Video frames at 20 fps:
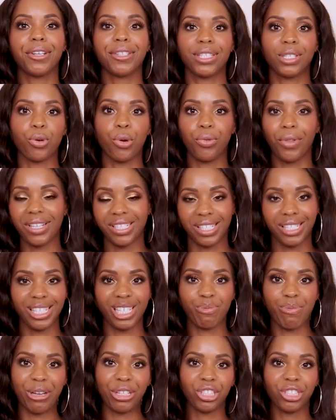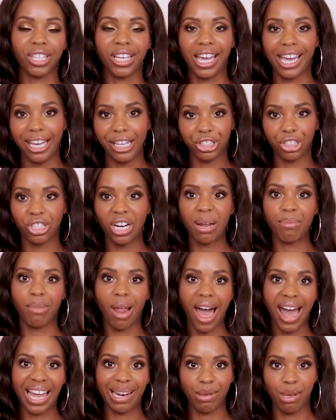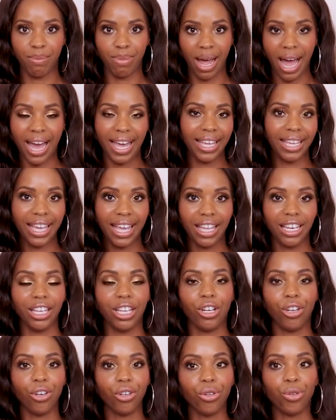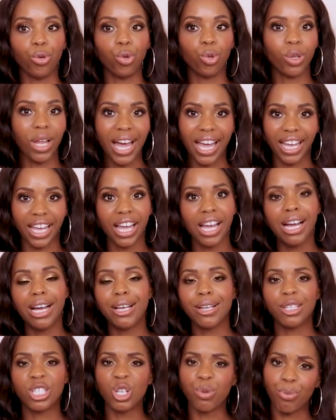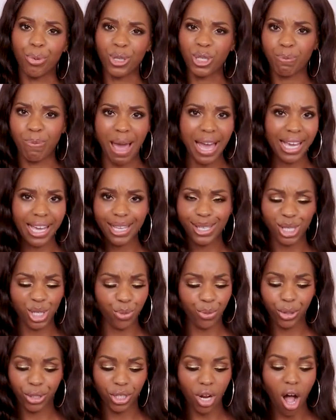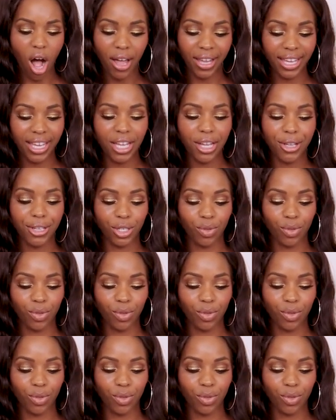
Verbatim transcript: So unless it's a special occasion, I'm not gonna be buying any new like super spiky, super tall heels.